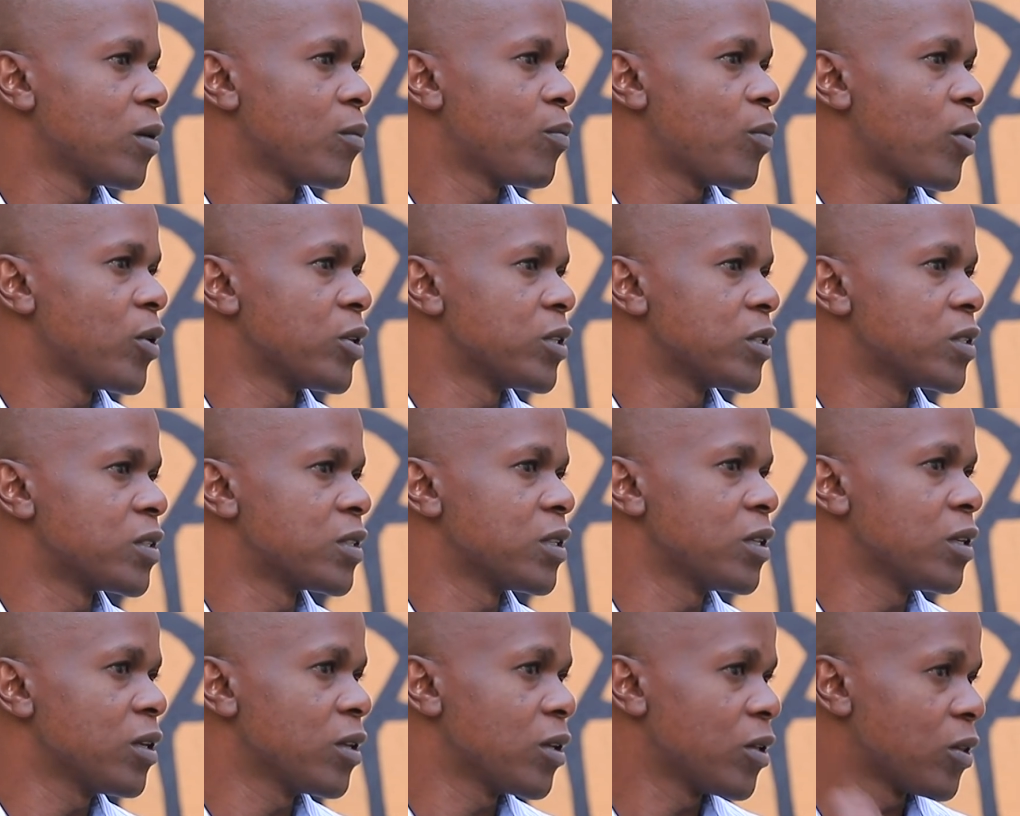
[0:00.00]

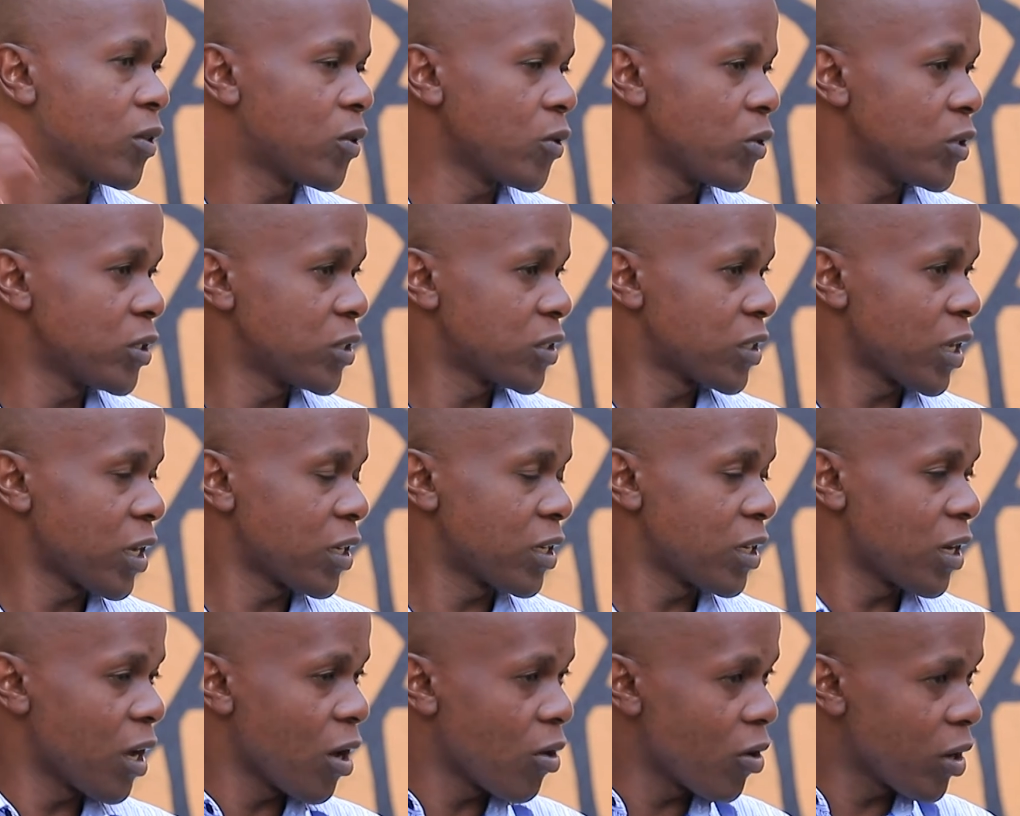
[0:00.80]
policy, though it's
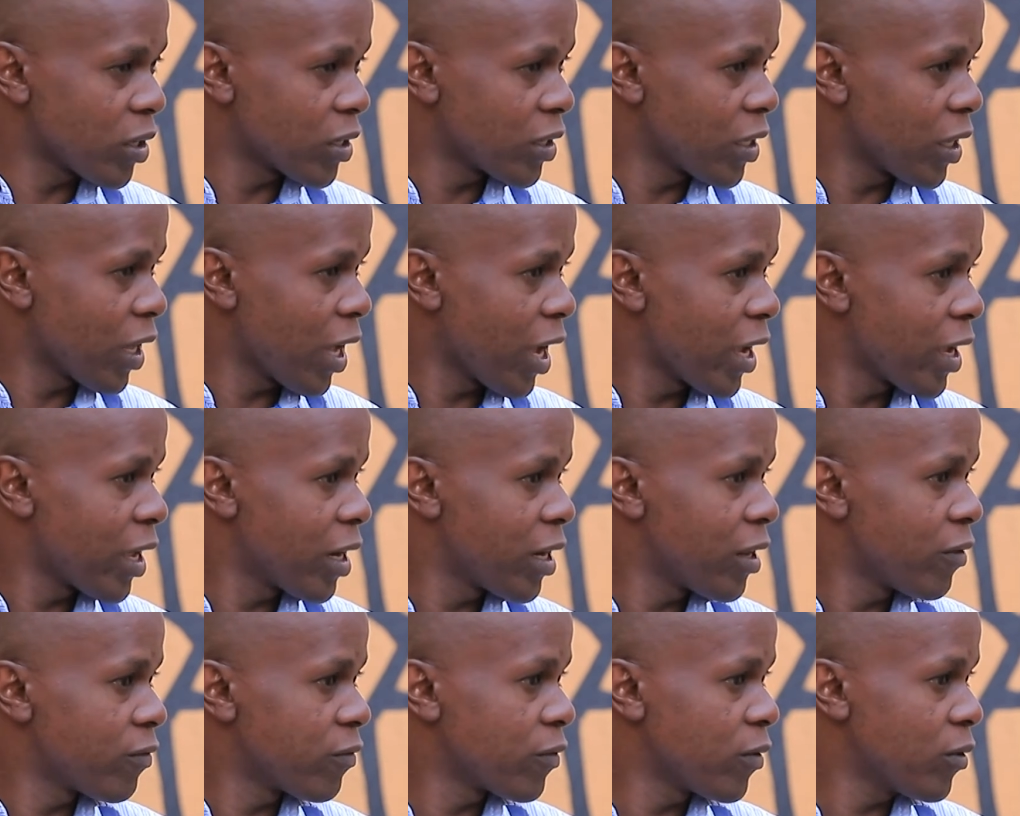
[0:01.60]
now at the higher
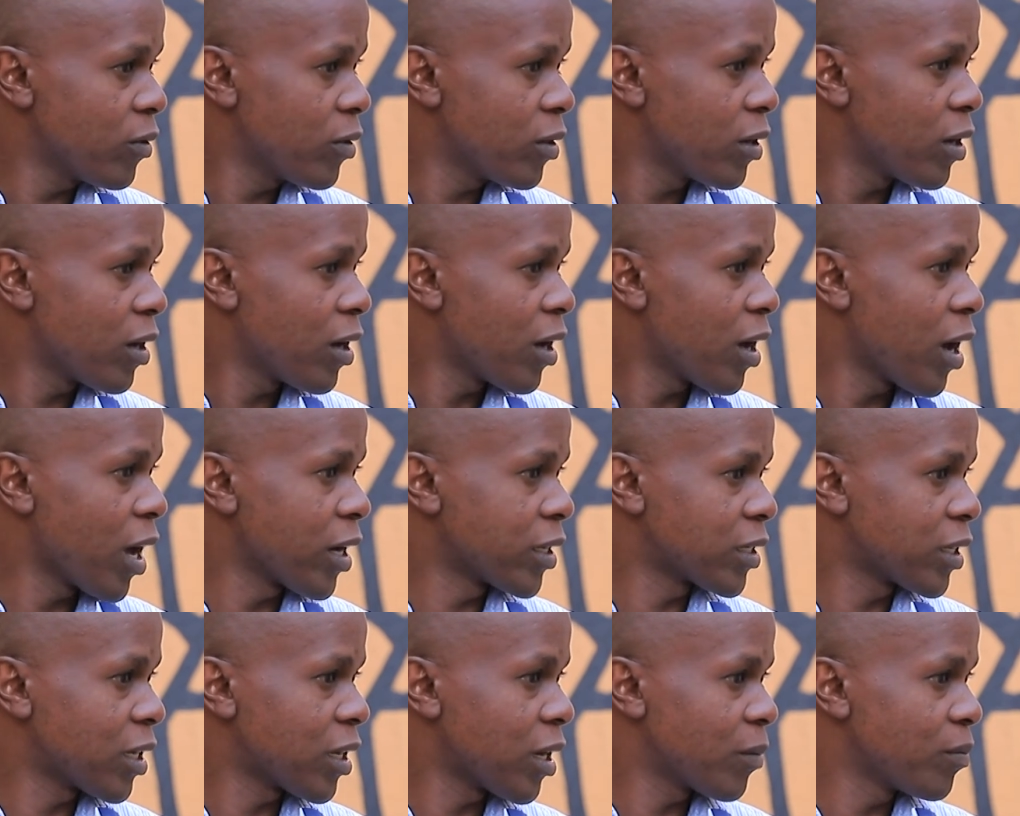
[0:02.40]
level
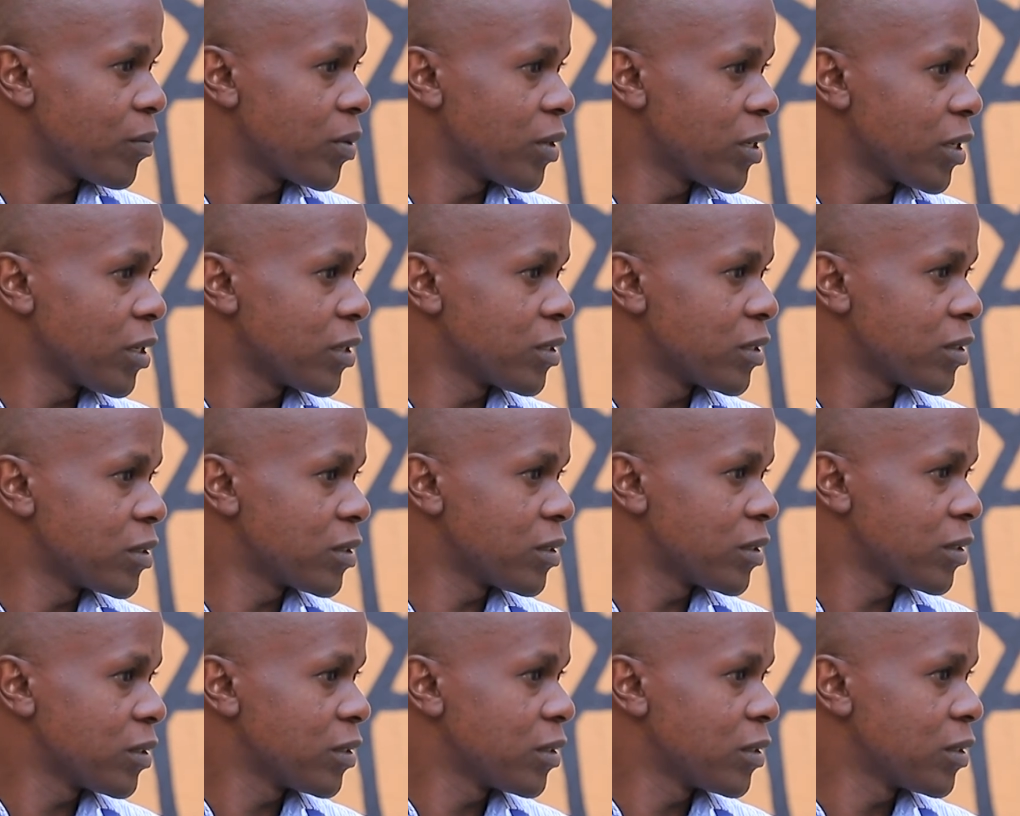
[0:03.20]
at cabinet.
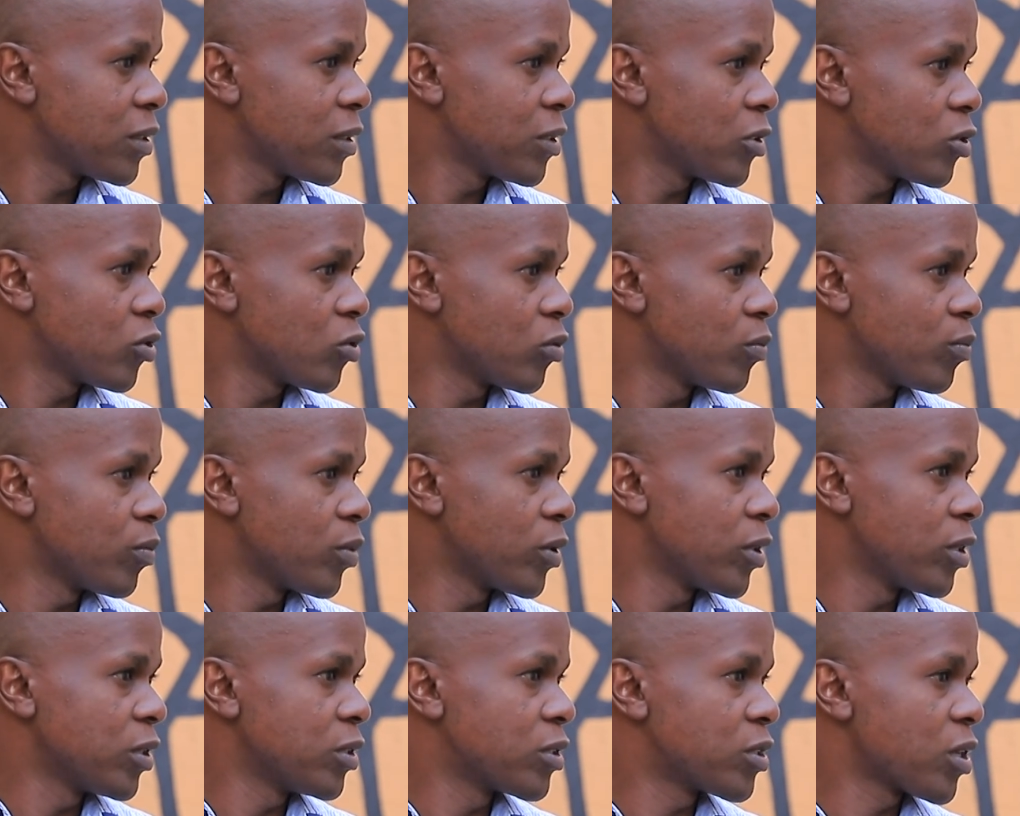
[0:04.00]

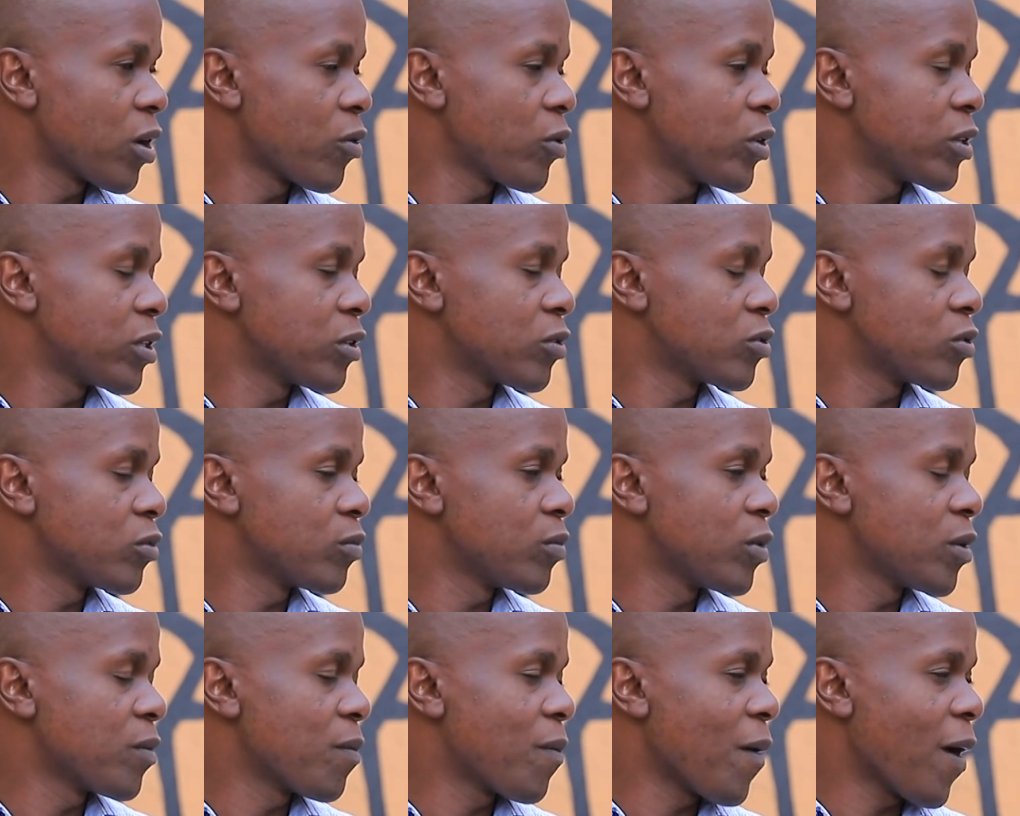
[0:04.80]
It's awaiting to
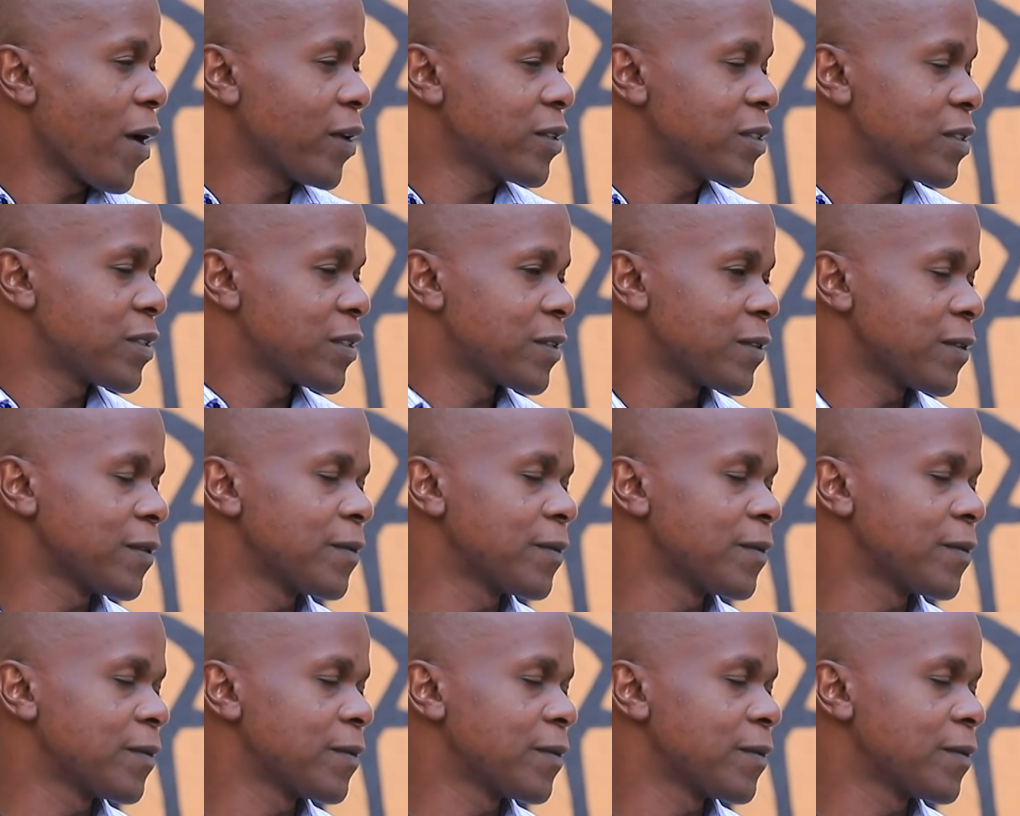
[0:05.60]
be passed.